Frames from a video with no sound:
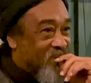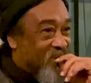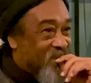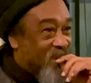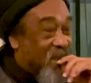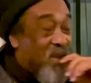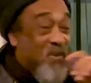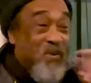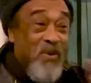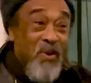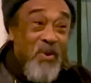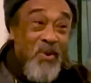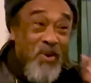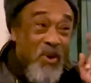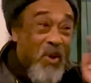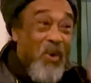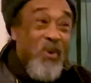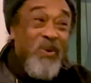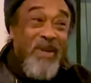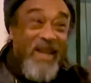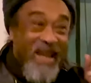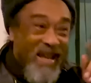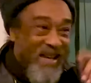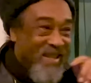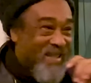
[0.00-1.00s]
If you
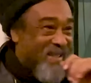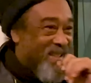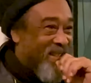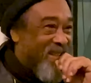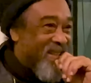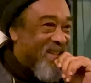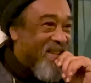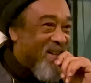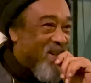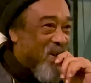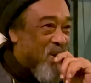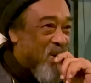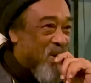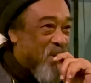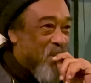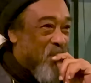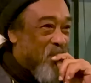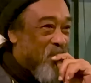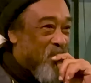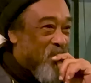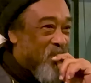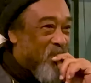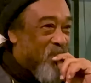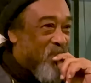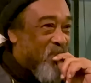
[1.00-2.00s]
know that,
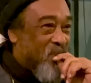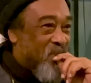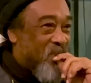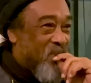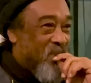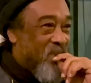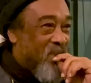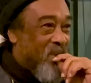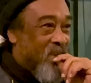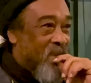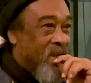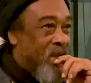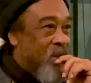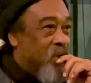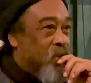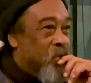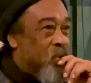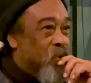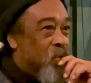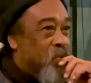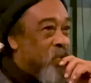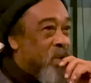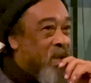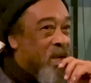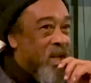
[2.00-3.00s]
then
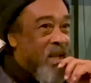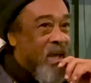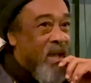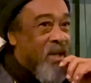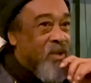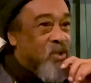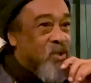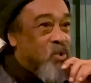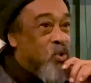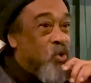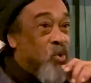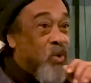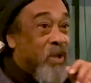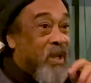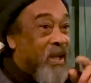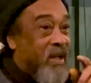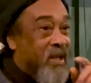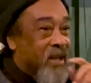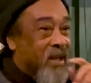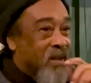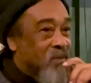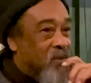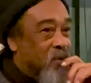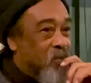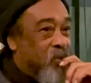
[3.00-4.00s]
you will realize you
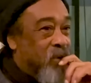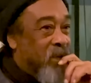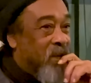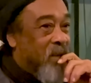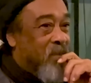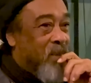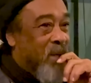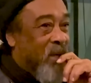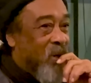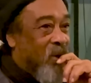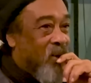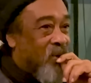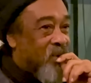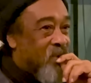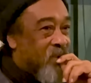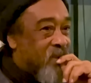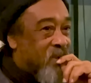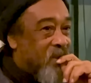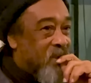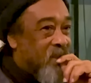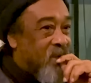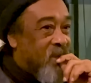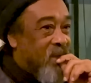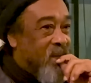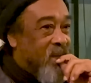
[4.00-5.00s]
can never really be lost.